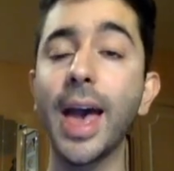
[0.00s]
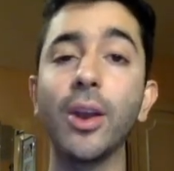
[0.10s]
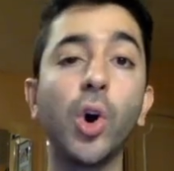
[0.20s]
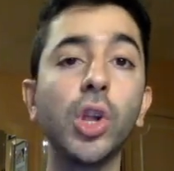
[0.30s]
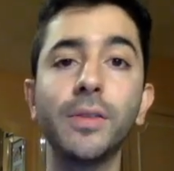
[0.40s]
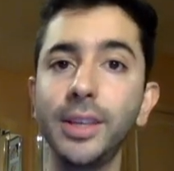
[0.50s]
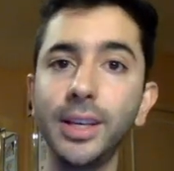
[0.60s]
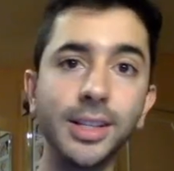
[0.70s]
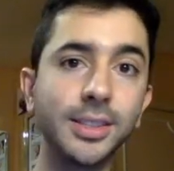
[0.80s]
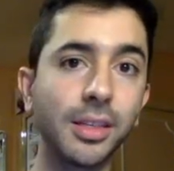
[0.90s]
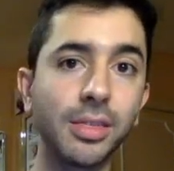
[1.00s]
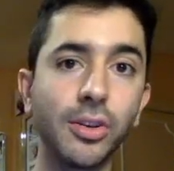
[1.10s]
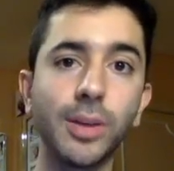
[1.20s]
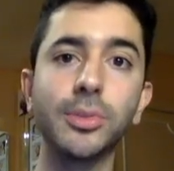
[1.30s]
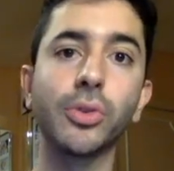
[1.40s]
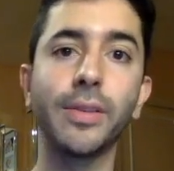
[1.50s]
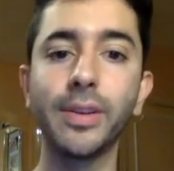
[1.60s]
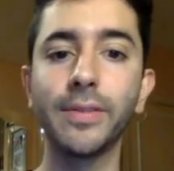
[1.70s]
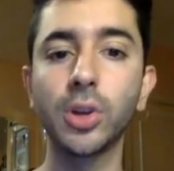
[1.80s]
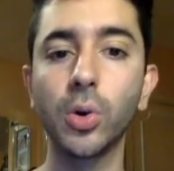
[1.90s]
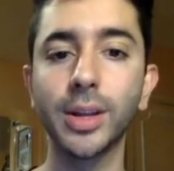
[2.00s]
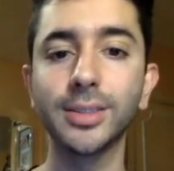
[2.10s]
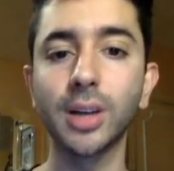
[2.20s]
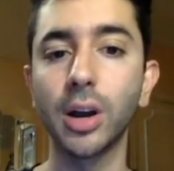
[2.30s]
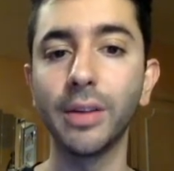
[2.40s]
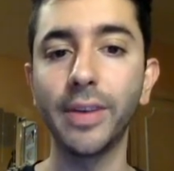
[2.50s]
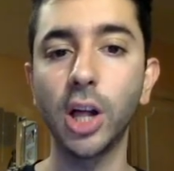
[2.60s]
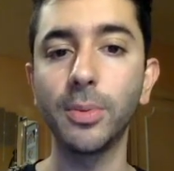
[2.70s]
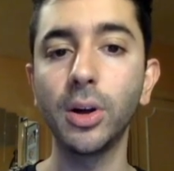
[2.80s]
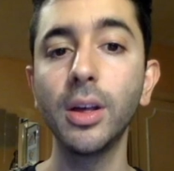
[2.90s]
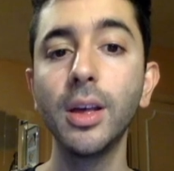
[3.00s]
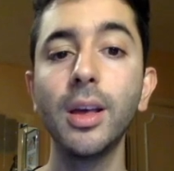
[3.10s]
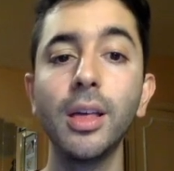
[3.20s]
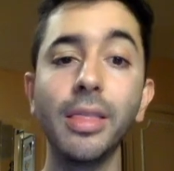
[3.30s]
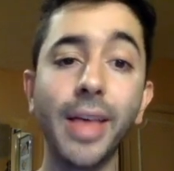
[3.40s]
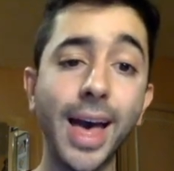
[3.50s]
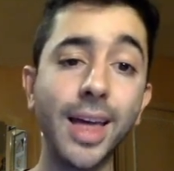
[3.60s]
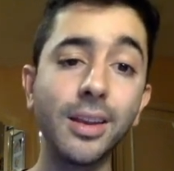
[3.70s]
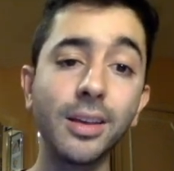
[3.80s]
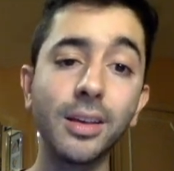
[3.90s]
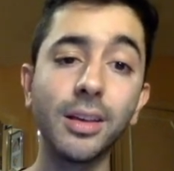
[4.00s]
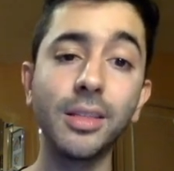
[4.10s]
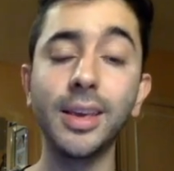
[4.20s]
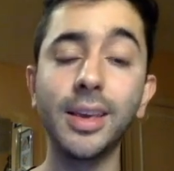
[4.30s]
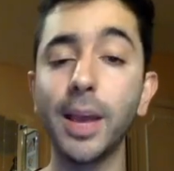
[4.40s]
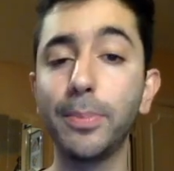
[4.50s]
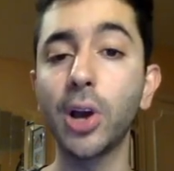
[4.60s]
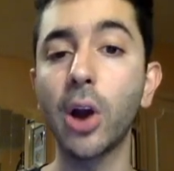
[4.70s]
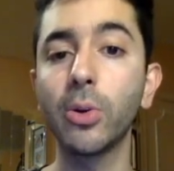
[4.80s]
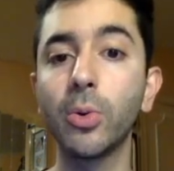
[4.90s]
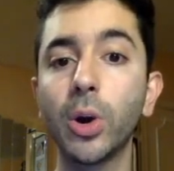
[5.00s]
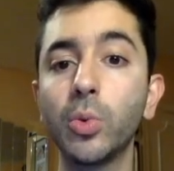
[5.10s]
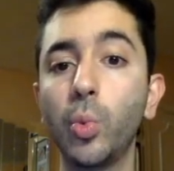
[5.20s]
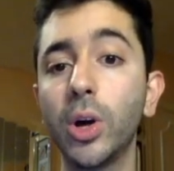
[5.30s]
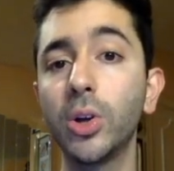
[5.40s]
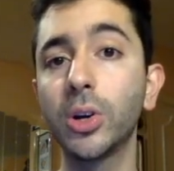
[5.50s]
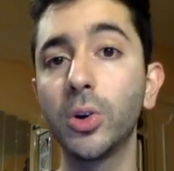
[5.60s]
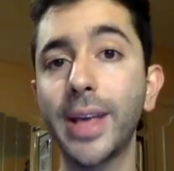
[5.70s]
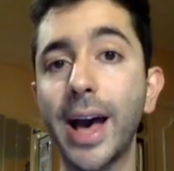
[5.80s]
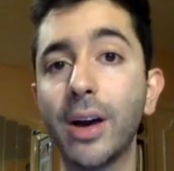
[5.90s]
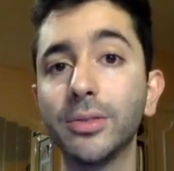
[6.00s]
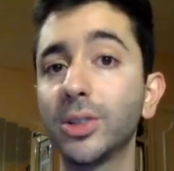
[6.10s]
and all of these Ethereum derivative tokens are available, then the APR reward will go down.